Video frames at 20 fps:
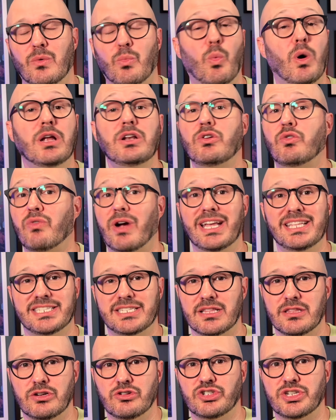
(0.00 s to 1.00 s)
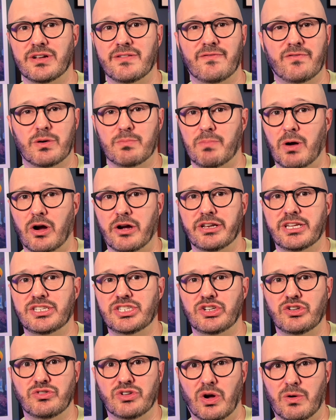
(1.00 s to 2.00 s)
One great solution for parties
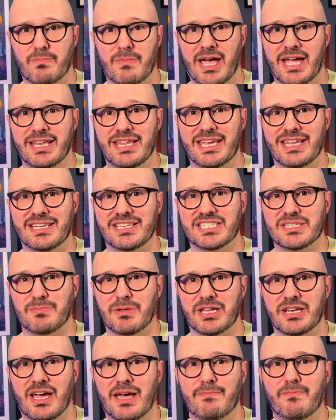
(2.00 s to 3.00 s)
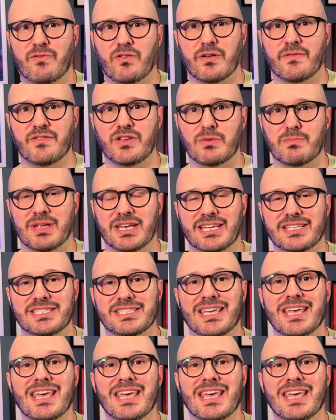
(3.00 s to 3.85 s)
who don't mind getting split up for a few minutes